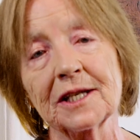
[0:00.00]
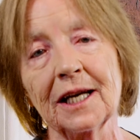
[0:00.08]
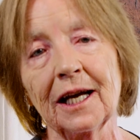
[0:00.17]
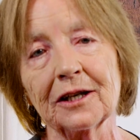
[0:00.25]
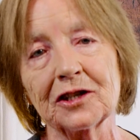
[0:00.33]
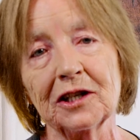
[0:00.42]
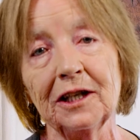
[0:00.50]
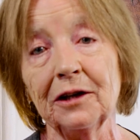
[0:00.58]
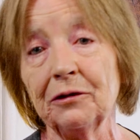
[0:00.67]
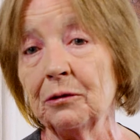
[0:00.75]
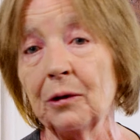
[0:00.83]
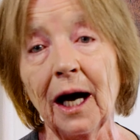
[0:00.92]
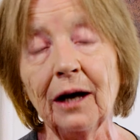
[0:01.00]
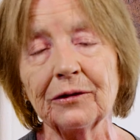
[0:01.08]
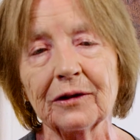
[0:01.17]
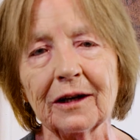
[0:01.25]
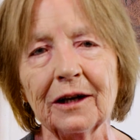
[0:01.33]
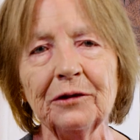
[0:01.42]
and actually
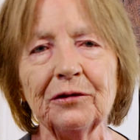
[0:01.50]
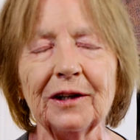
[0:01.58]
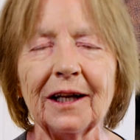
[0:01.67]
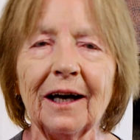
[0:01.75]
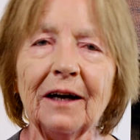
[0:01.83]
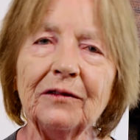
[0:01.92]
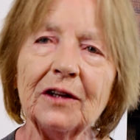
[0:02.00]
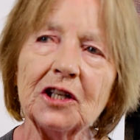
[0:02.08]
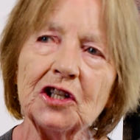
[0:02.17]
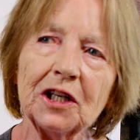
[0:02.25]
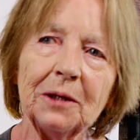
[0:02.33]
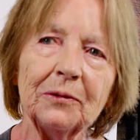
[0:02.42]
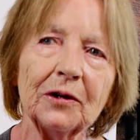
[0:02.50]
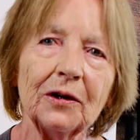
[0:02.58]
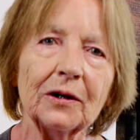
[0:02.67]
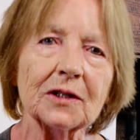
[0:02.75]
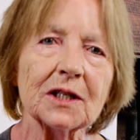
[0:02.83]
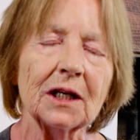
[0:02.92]
throughout the country, they have these
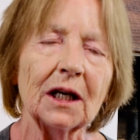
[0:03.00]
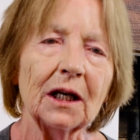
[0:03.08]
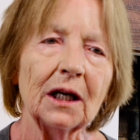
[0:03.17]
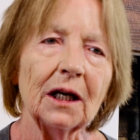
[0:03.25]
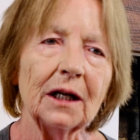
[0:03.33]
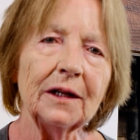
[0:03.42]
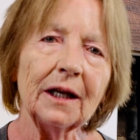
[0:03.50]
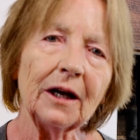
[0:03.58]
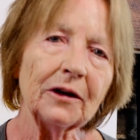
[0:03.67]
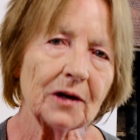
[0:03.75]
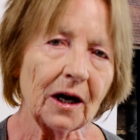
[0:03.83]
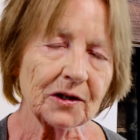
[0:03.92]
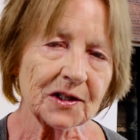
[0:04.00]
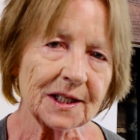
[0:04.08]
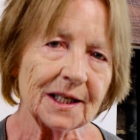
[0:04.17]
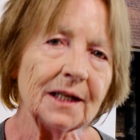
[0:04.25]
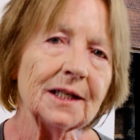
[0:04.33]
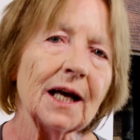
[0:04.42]
sheepdogs that are
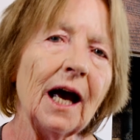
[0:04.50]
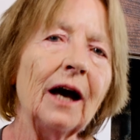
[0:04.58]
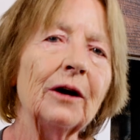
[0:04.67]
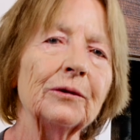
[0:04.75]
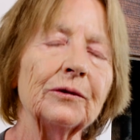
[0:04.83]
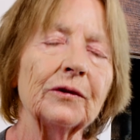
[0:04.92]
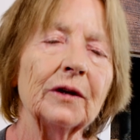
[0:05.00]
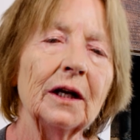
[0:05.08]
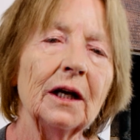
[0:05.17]
sent out